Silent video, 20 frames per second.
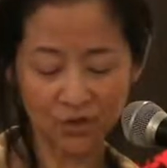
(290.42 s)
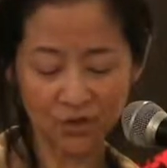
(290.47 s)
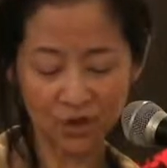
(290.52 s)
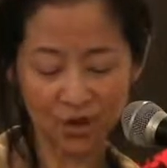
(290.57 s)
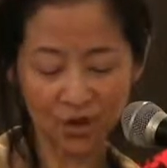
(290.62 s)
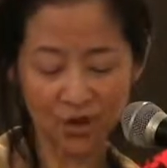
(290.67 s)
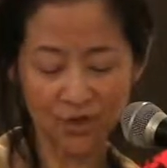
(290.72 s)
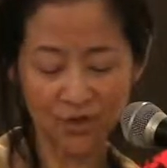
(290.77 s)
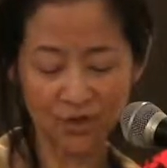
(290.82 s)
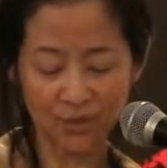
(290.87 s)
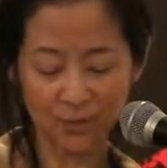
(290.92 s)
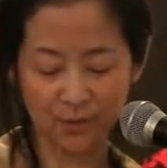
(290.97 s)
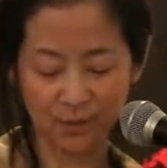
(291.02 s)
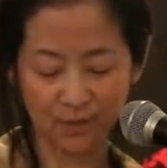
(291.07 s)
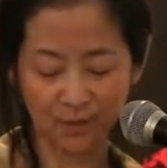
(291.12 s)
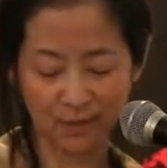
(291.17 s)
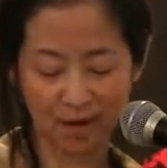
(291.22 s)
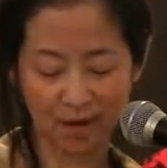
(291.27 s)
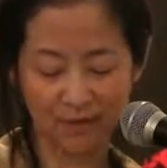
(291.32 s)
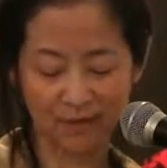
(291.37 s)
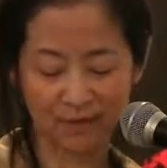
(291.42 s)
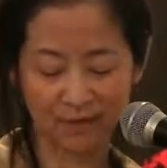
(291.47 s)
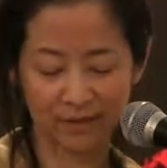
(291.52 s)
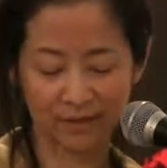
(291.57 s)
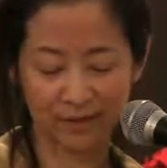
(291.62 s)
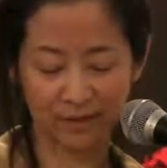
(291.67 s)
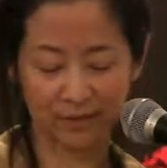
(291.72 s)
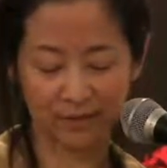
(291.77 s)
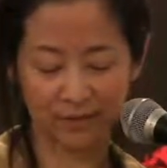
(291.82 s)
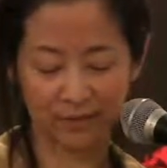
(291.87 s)
Charles was
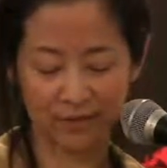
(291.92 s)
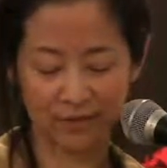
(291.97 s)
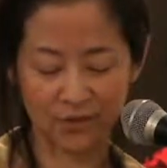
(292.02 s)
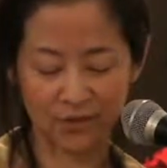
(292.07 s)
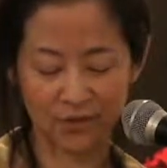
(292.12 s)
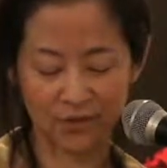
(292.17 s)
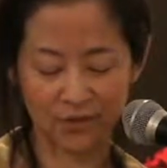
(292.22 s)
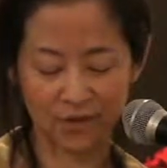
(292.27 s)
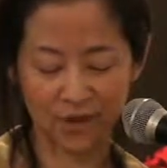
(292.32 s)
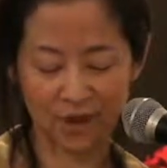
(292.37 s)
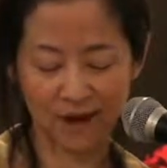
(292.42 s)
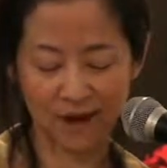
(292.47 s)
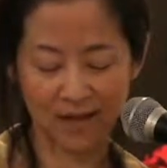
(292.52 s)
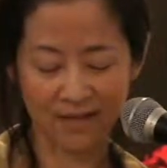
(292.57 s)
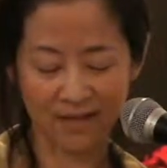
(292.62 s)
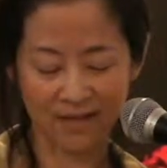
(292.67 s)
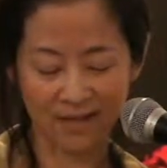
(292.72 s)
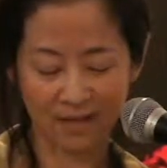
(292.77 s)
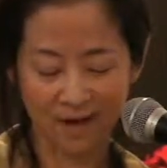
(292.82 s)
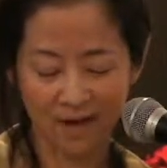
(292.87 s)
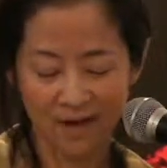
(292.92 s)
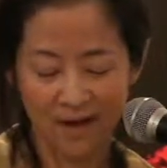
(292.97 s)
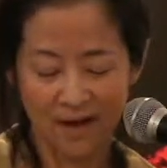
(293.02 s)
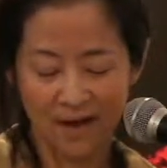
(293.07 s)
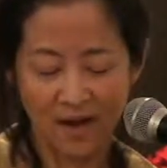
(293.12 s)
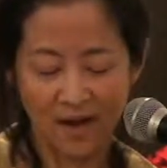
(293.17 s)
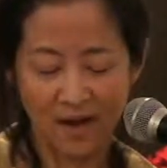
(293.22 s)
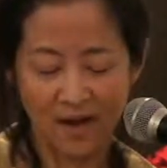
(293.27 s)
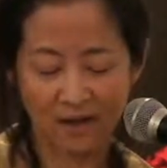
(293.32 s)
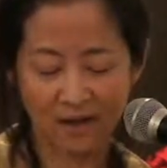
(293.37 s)
traveling in first class
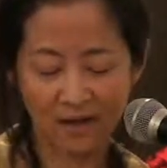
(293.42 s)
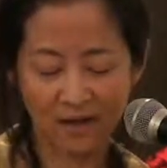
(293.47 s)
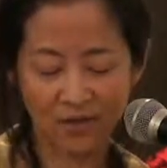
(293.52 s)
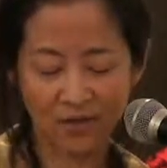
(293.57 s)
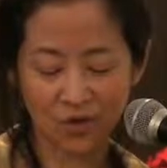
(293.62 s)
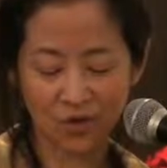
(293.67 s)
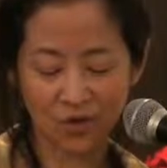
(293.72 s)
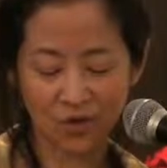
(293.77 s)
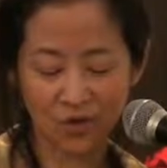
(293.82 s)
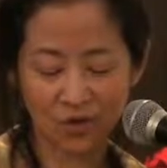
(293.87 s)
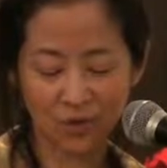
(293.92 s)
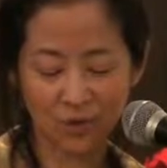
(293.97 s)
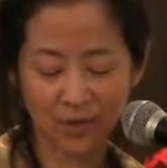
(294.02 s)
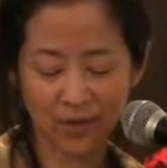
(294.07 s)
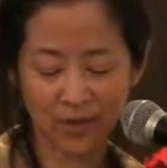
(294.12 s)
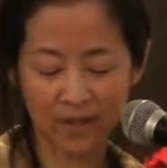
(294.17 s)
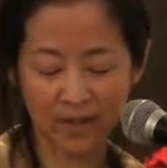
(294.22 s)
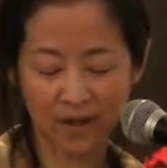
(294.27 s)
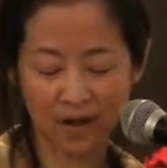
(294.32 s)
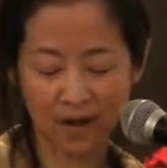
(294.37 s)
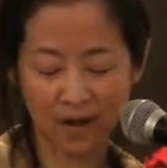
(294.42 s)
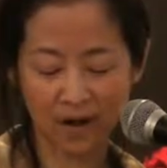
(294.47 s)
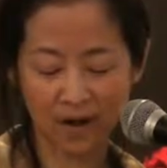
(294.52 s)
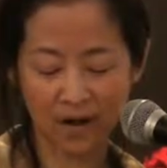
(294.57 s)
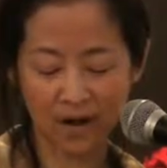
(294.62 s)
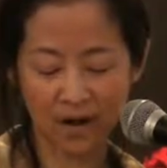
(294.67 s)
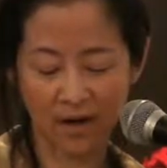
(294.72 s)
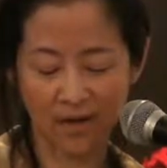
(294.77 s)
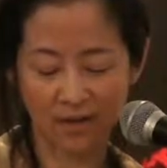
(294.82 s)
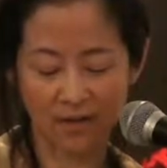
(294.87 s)
and had dark green
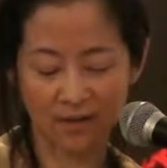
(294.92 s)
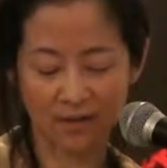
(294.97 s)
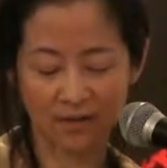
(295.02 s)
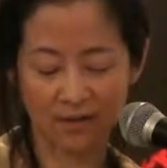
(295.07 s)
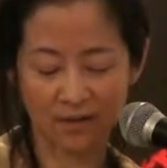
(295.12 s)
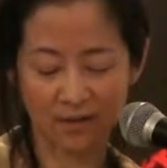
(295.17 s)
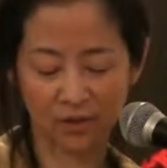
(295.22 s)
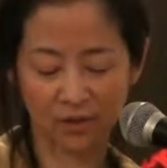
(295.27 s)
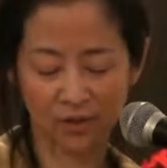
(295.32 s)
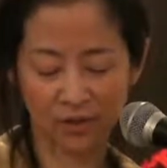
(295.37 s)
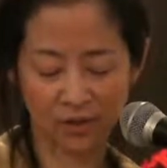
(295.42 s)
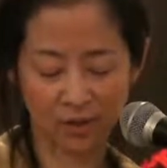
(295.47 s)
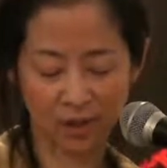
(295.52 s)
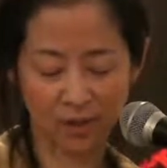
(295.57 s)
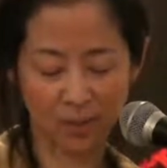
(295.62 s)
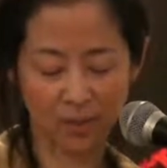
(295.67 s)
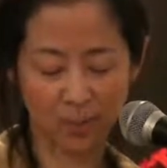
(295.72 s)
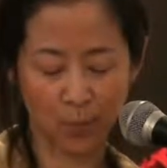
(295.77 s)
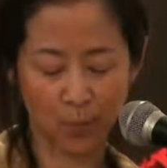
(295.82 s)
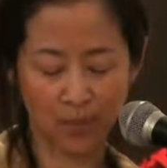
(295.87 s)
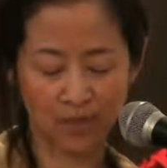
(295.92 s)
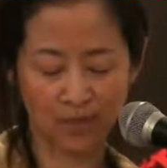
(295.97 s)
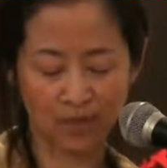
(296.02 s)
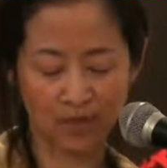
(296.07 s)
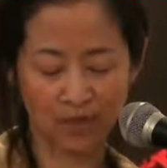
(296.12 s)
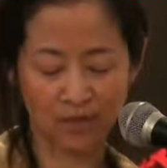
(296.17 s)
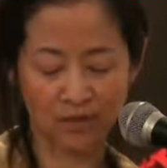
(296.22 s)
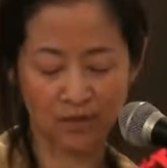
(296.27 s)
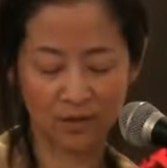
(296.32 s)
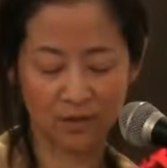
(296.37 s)
eyes and a sharp
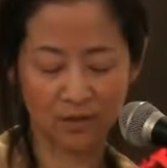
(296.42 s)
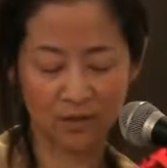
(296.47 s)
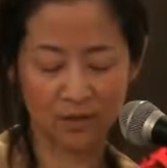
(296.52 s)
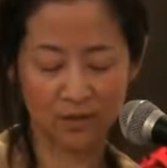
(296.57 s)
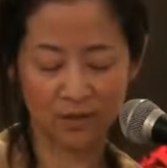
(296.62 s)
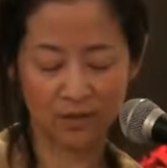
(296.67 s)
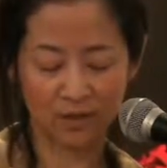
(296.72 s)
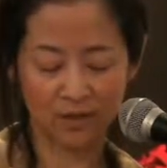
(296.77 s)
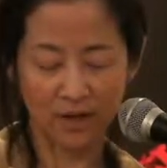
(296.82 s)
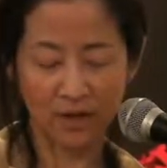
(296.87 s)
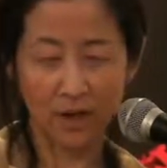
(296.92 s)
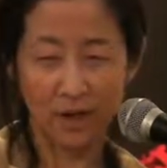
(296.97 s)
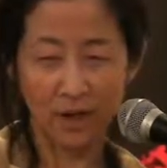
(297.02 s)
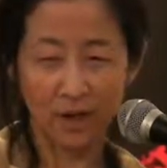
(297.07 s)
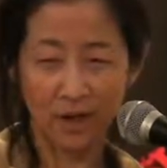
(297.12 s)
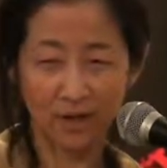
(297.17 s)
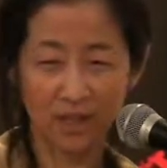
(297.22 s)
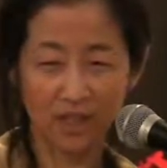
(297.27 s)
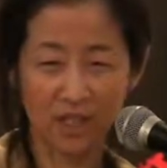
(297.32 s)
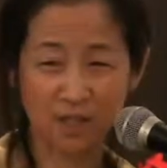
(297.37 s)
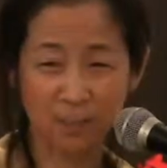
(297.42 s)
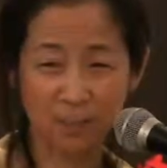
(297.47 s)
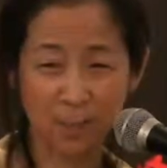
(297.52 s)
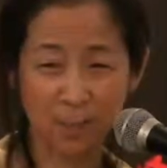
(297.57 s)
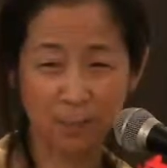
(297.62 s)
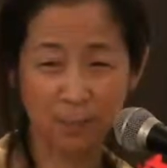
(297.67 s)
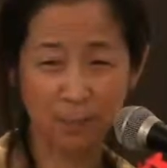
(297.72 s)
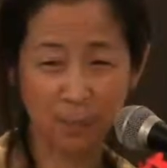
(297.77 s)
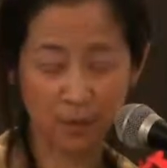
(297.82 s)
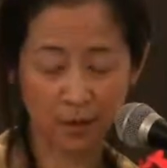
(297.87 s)
pointy nose and
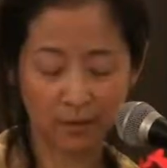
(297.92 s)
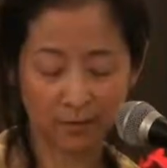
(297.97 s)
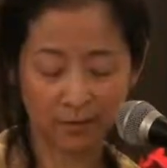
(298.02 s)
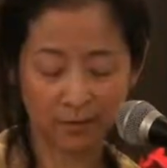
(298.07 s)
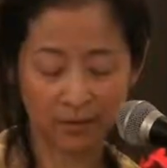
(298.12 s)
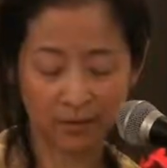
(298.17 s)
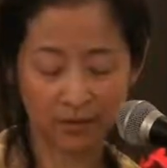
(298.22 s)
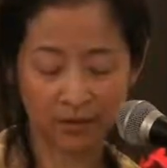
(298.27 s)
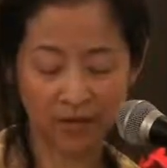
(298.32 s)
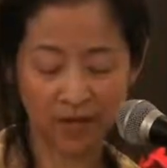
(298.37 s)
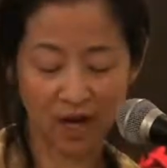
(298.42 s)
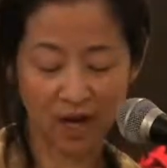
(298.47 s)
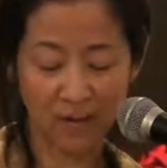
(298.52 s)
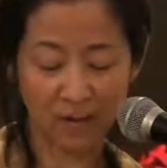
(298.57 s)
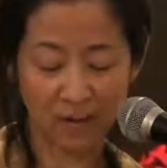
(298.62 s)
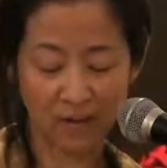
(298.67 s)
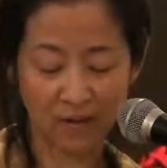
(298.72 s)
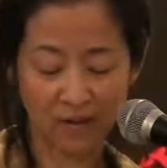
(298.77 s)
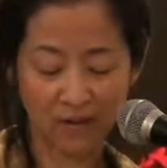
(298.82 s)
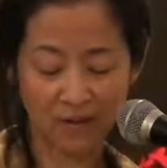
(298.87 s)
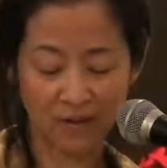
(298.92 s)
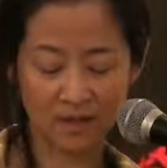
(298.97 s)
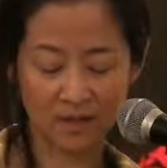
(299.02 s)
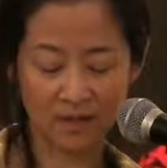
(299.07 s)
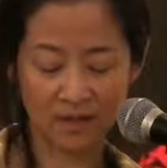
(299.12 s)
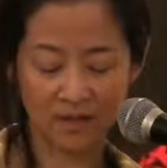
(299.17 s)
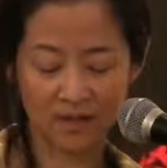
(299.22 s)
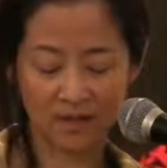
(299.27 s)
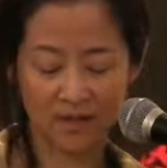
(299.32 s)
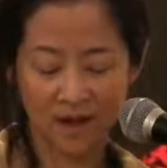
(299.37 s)
spoke perfect
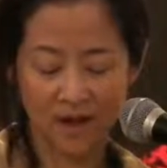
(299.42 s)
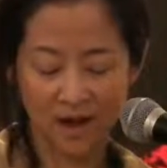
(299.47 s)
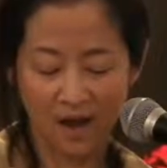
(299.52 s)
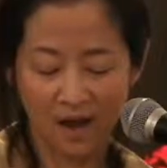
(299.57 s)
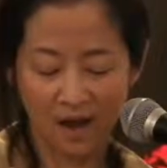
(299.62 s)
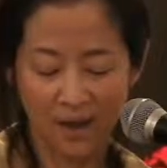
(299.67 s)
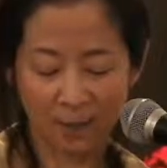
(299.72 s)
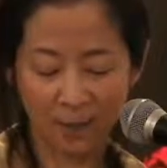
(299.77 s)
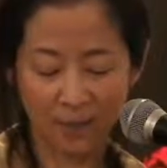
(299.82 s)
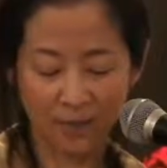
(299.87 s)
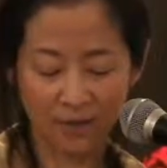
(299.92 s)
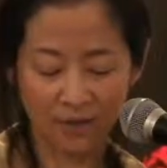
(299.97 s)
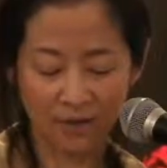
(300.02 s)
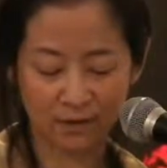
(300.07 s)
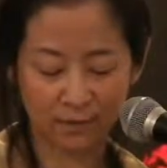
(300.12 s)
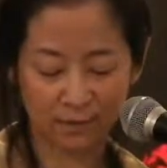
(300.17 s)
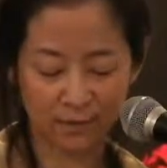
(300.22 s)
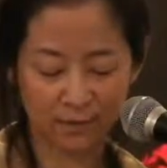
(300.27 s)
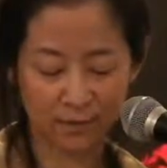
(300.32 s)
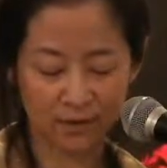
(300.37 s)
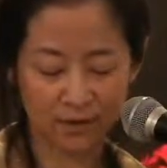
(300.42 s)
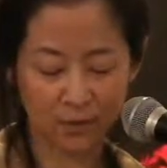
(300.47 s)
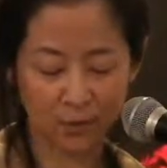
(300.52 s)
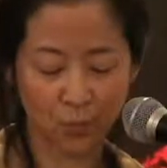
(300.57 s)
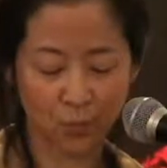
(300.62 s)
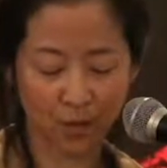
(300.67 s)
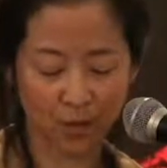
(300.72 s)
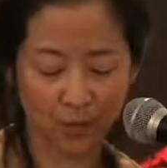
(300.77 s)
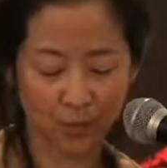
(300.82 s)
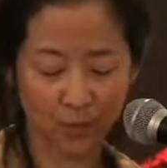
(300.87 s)
Japanese and was the first
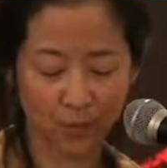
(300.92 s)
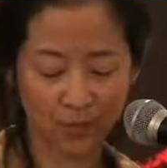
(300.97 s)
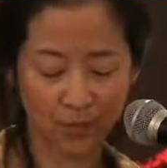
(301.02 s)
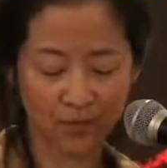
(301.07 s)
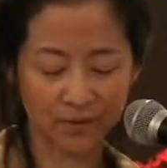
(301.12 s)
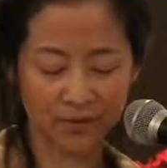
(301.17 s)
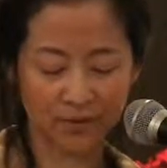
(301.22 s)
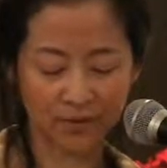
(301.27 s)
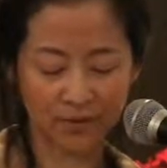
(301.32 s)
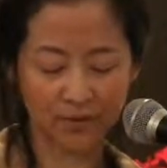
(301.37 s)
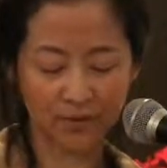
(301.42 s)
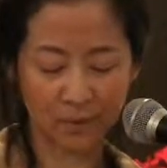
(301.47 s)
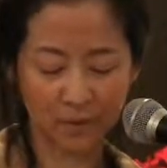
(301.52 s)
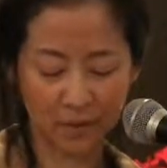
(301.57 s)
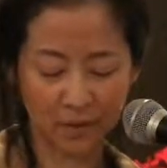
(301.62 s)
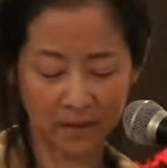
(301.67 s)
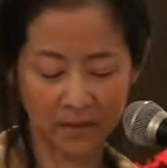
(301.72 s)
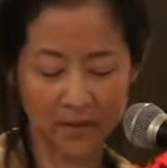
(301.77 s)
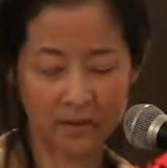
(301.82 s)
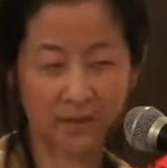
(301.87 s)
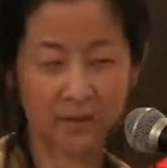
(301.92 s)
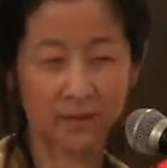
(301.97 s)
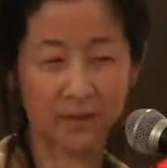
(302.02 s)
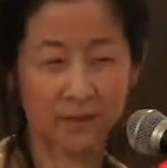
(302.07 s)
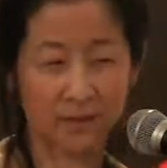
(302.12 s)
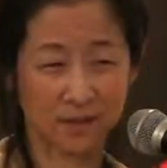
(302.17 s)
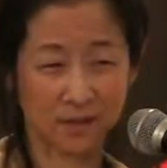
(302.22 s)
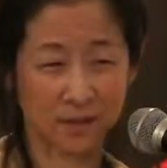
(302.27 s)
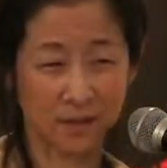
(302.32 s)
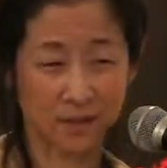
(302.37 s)
white person many of
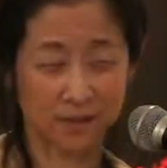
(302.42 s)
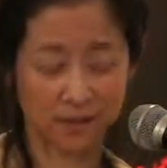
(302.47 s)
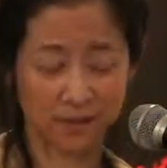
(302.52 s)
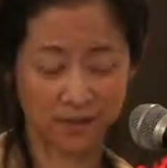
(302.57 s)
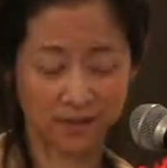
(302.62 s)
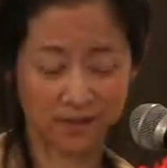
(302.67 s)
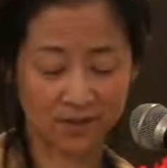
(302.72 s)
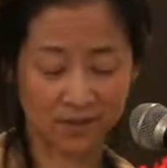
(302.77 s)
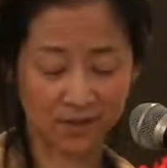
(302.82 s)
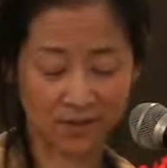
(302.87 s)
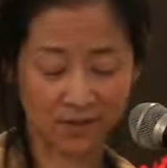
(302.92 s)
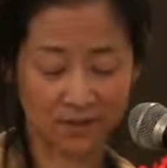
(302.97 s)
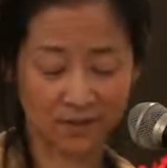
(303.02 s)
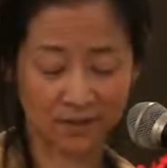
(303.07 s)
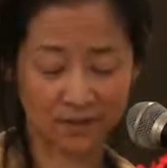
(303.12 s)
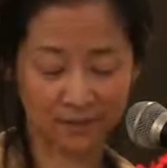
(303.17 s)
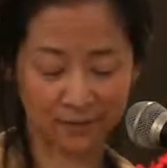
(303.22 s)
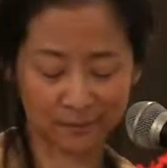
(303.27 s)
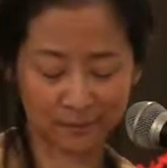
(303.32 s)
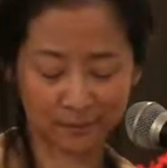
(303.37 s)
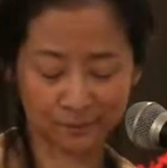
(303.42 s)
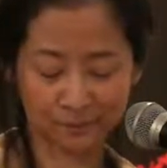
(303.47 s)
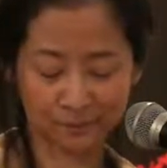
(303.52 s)
us had ever seen.